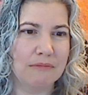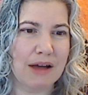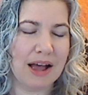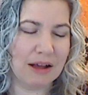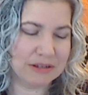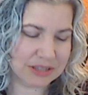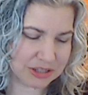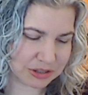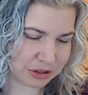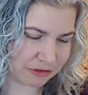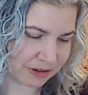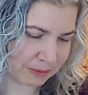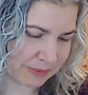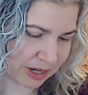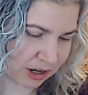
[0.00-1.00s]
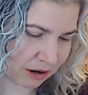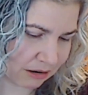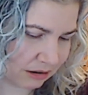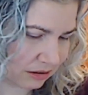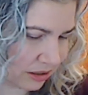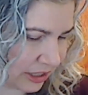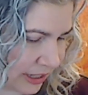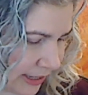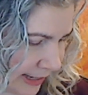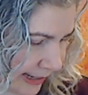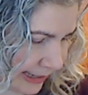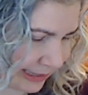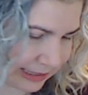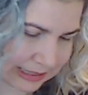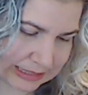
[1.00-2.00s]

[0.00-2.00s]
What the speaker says: How's it serving me currently?